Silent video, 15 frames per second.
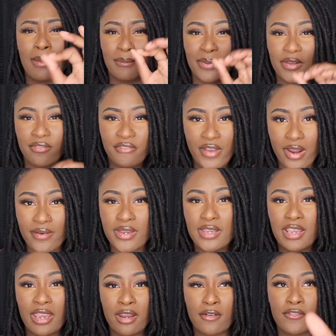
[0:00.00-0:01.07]
Be very
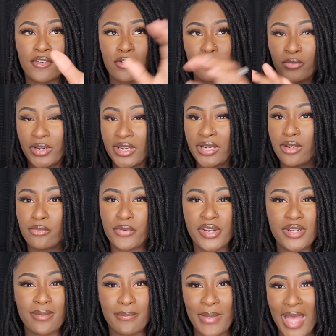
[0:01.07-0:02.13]
careful. Read it.
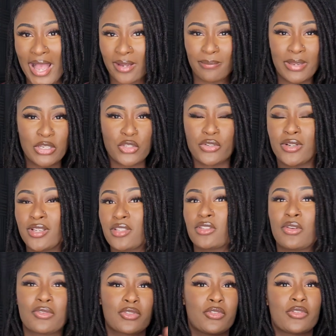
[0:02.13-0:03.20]
Read the back. Make sure there's
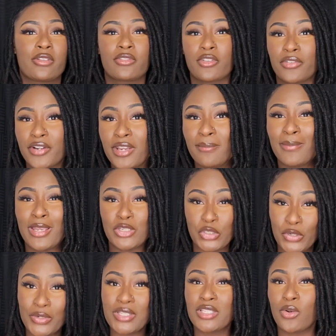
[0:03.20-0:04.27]
no sort of cream. Make
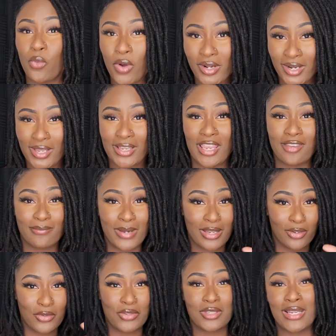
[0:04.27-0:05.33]
sure it's the one that gave my
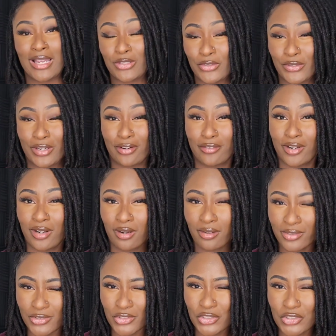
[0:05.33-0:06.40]
loose natural hair a
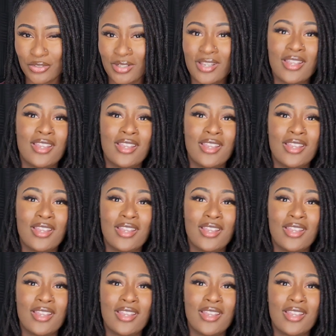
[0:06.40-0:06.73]
crunch.